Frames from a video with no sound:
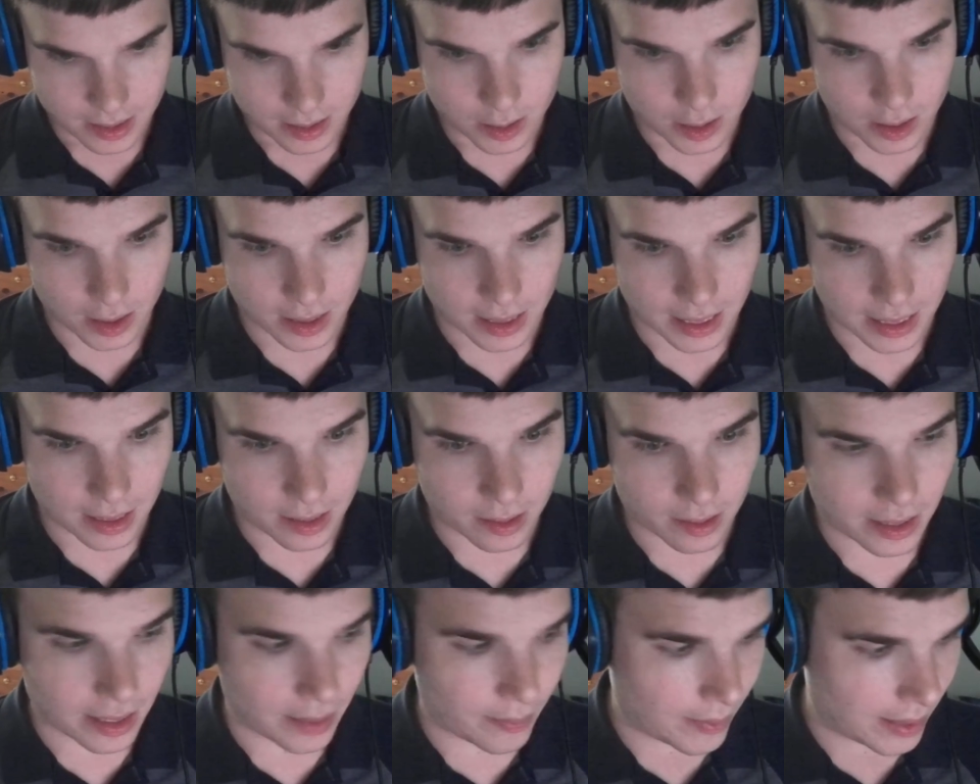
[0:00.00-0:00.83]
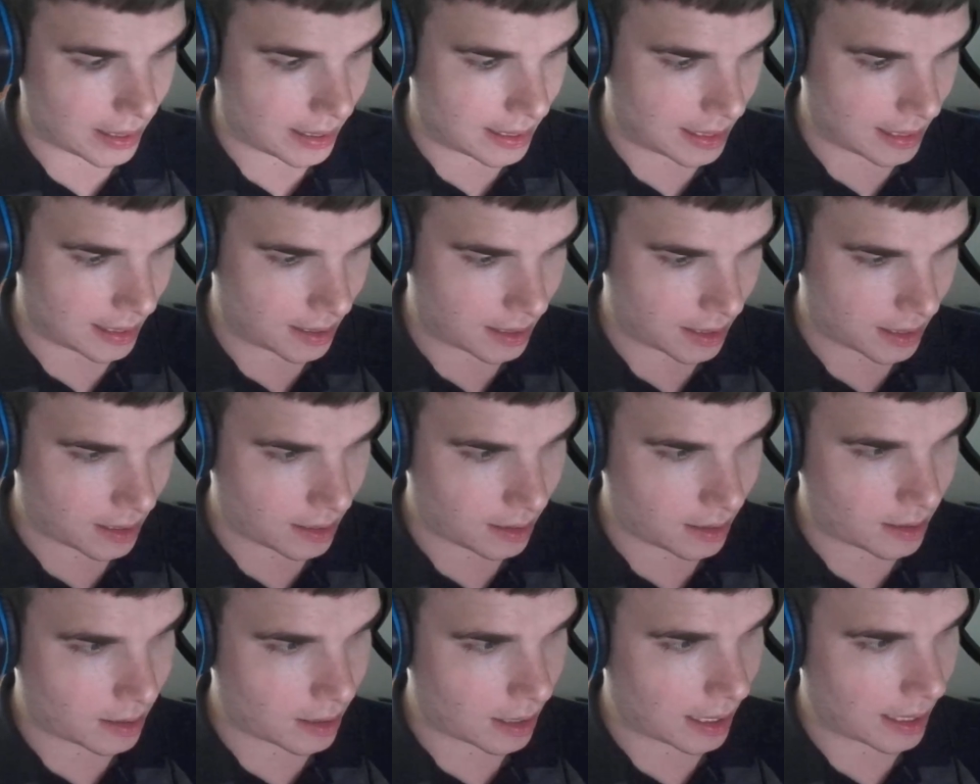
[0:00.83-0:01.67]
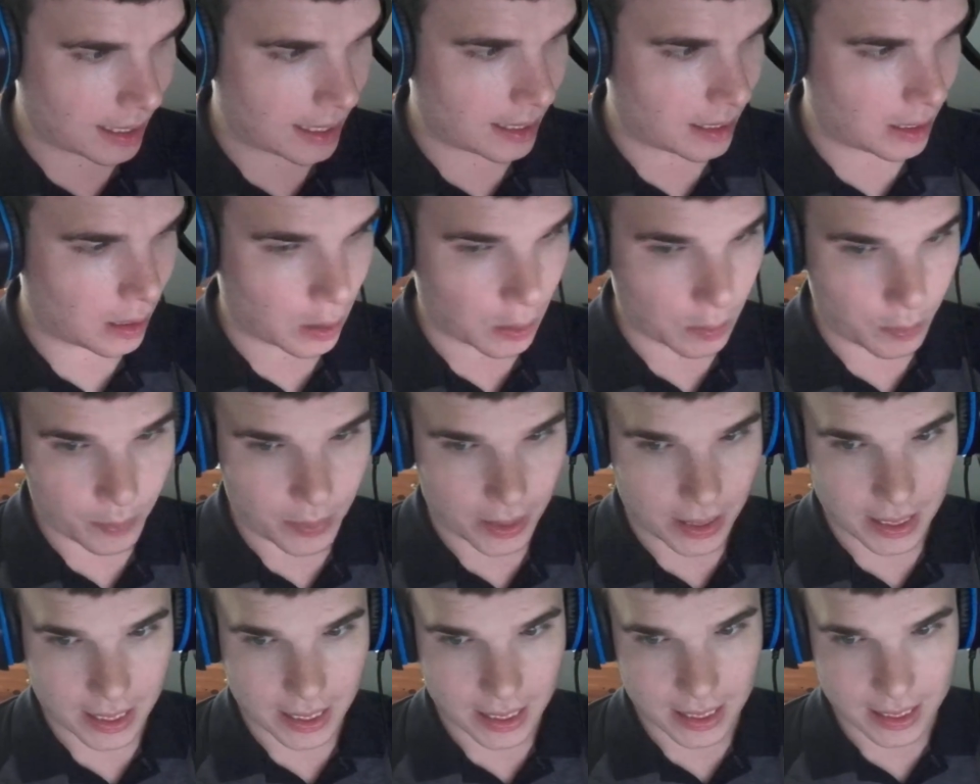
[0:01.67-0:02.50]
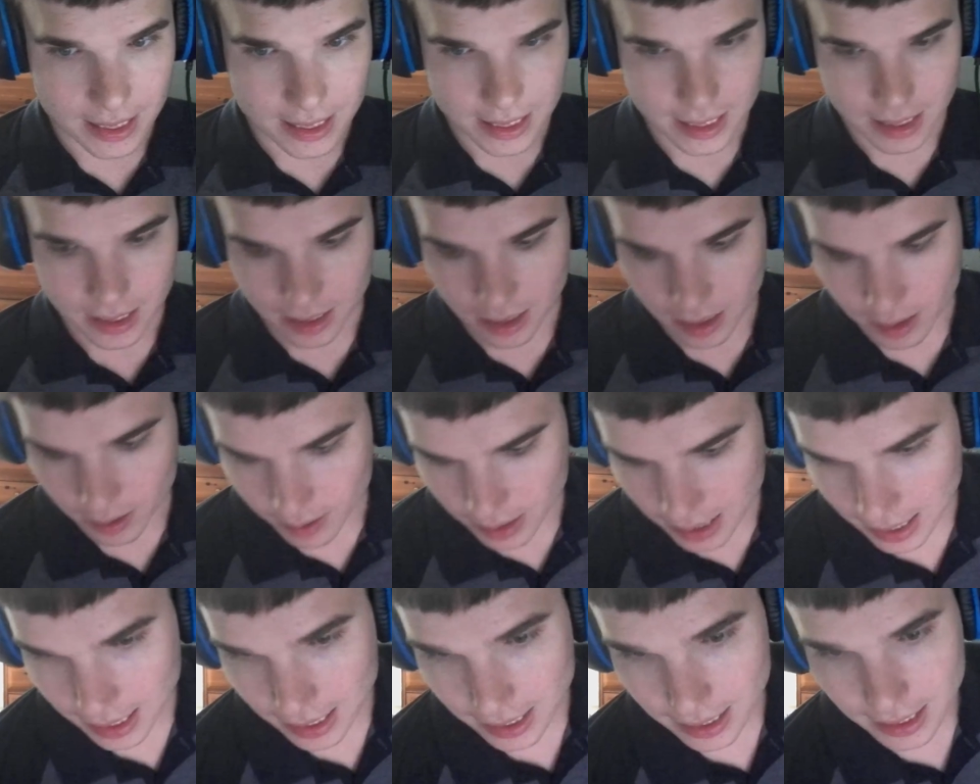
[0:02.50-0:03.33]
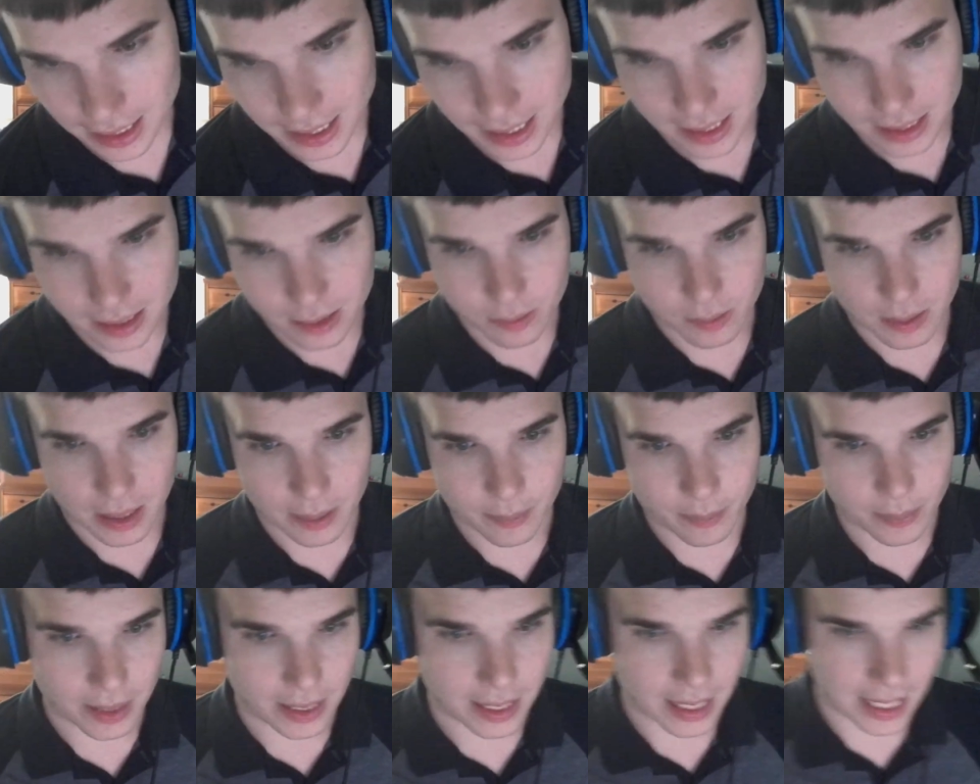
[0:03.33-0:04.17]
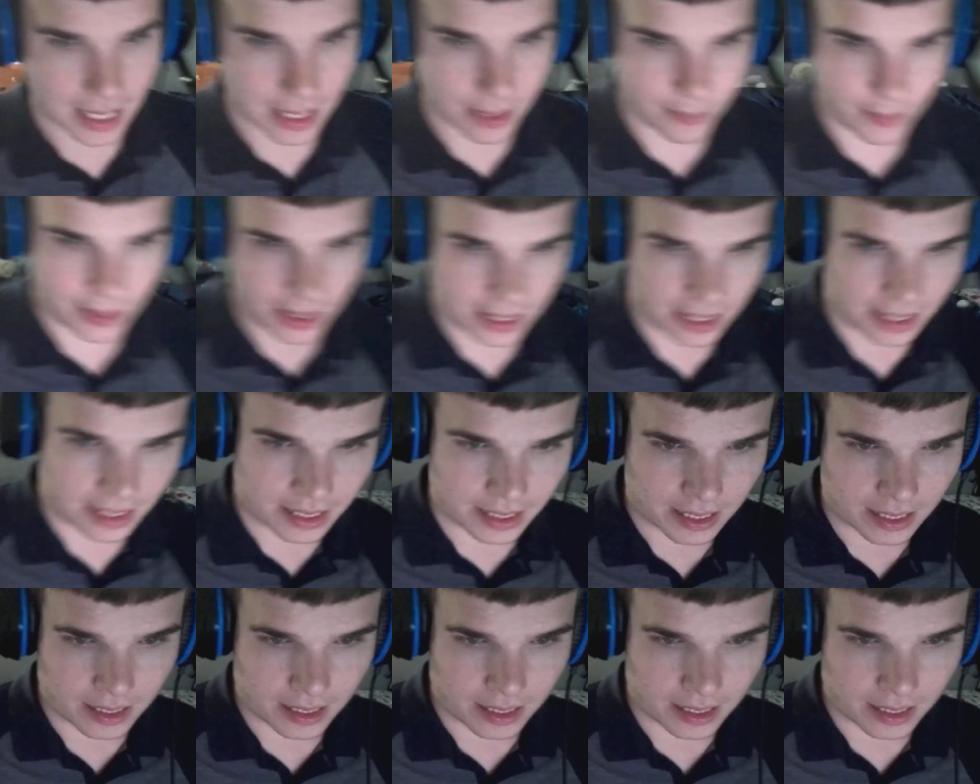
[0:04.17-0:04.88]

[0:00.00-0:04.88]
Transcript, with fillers: Should I go get my scissors so I can open this? Alright, it's right behind me,